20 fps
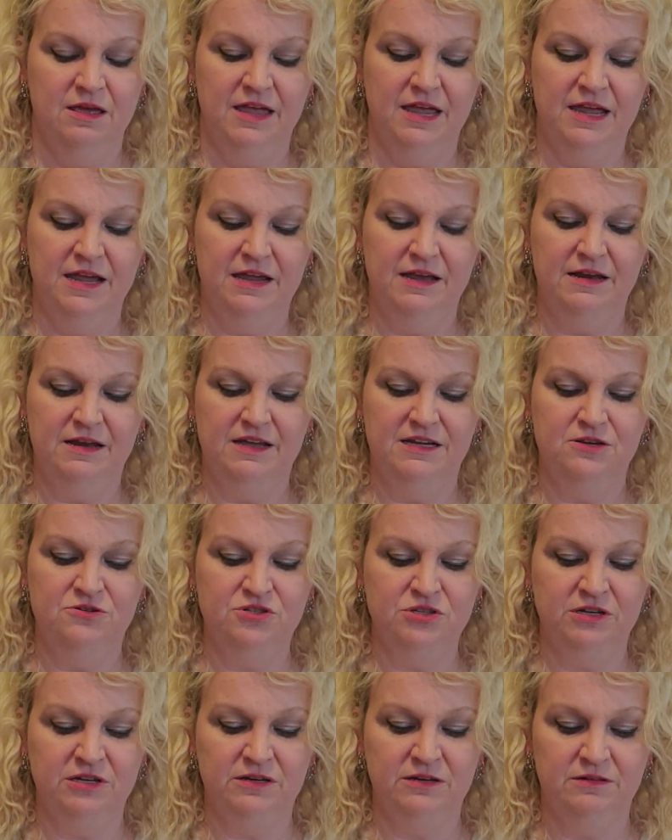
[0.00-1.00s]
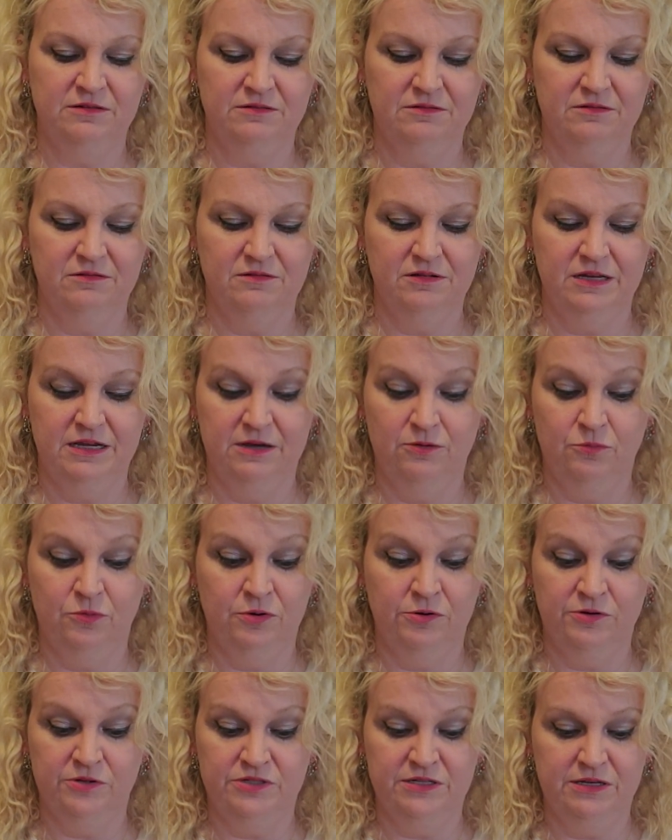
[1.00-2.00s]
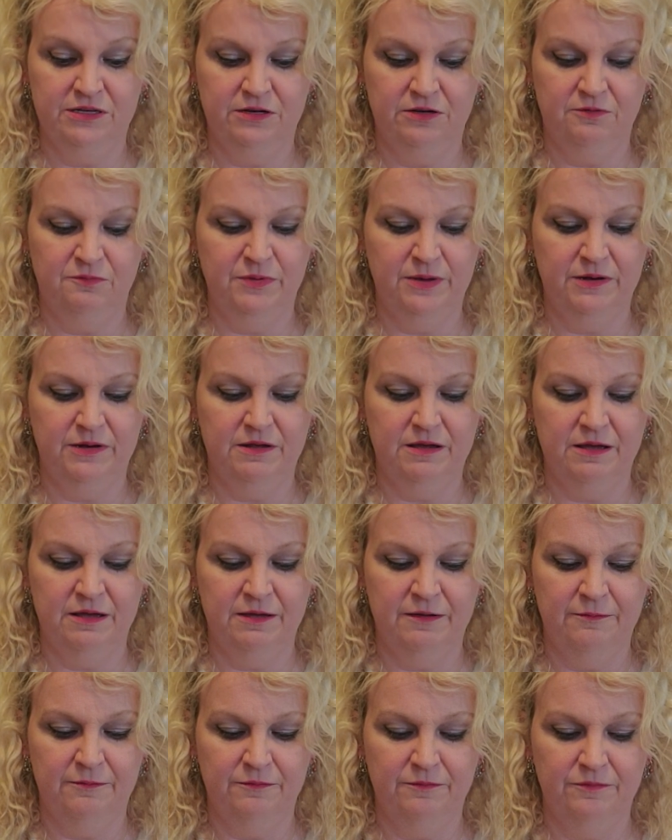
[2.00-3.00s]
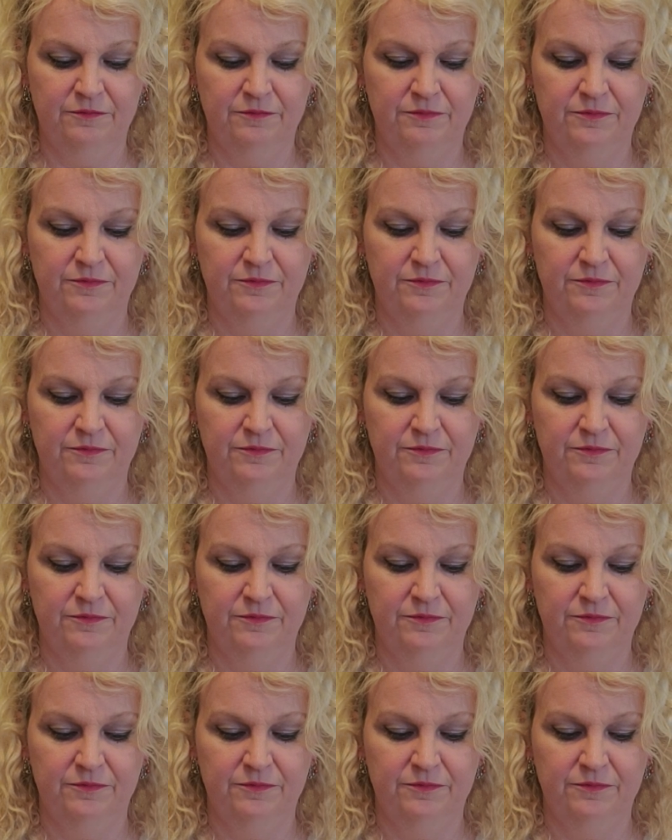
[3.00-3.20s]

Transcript: and I usually get one or two, but um,